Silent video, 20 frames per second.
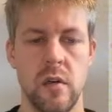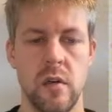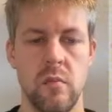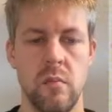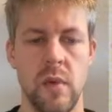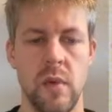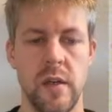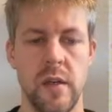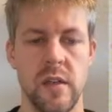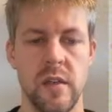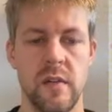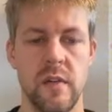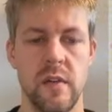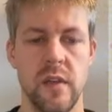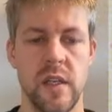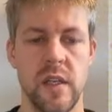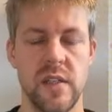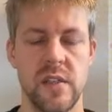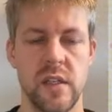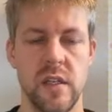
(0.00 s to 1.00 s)
minus the
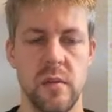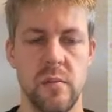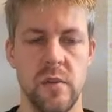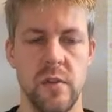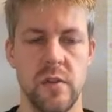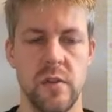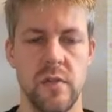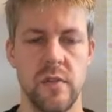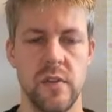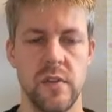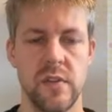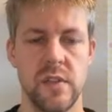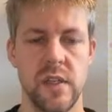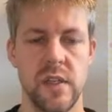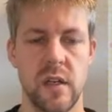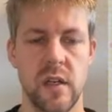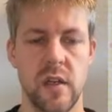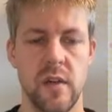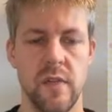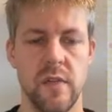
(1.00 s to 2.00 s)
last element of the
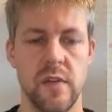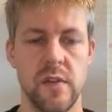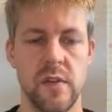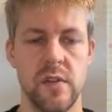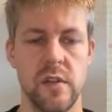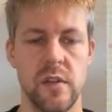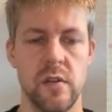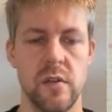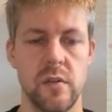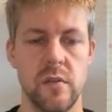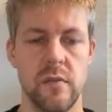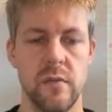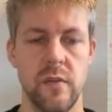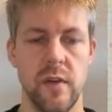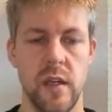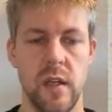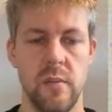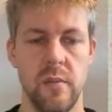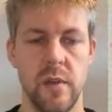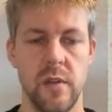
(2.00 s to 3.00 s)
stack and the 0th
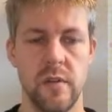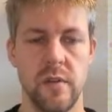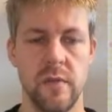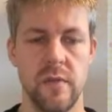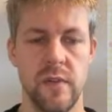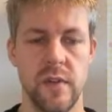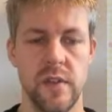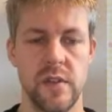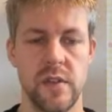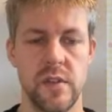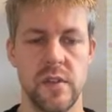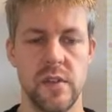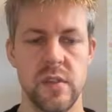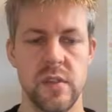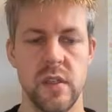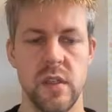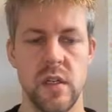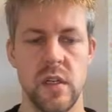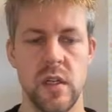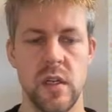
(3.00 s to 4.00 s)
element of this
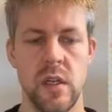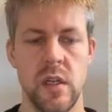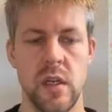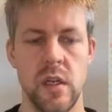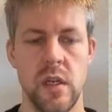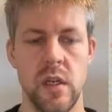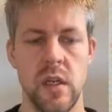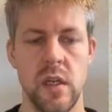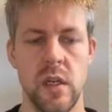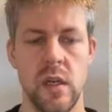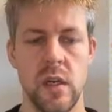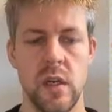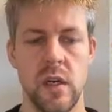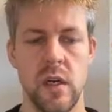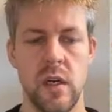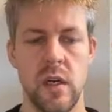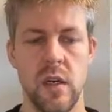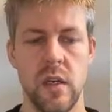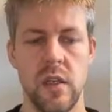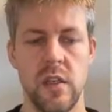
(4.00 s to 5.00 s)

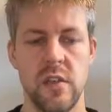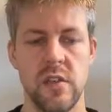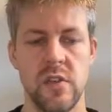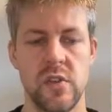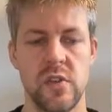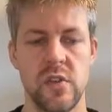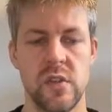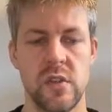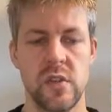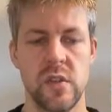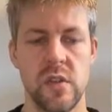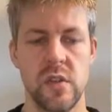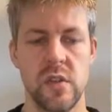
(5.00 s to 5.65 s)
is